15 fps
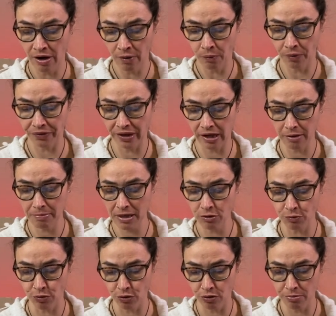Will there be
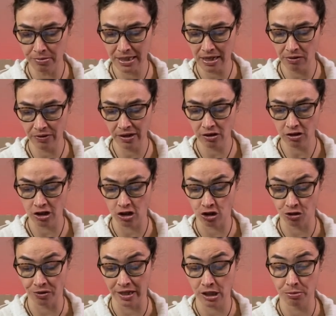room down there to
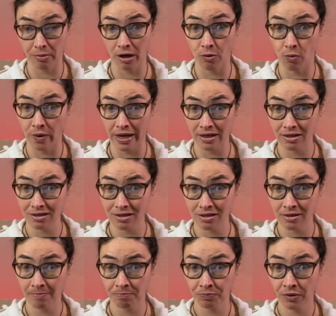stretch my wings?
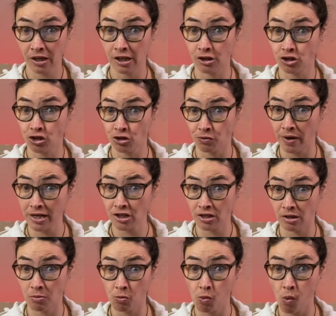He stretched
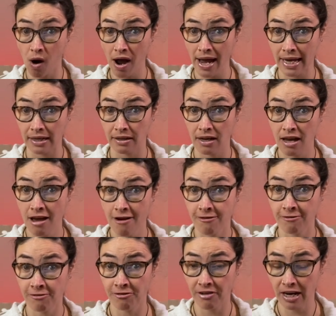them wide,
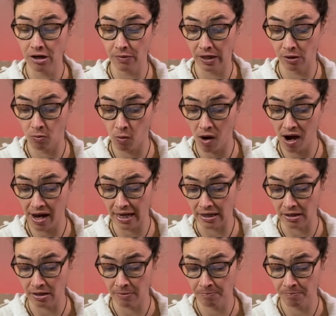very wide.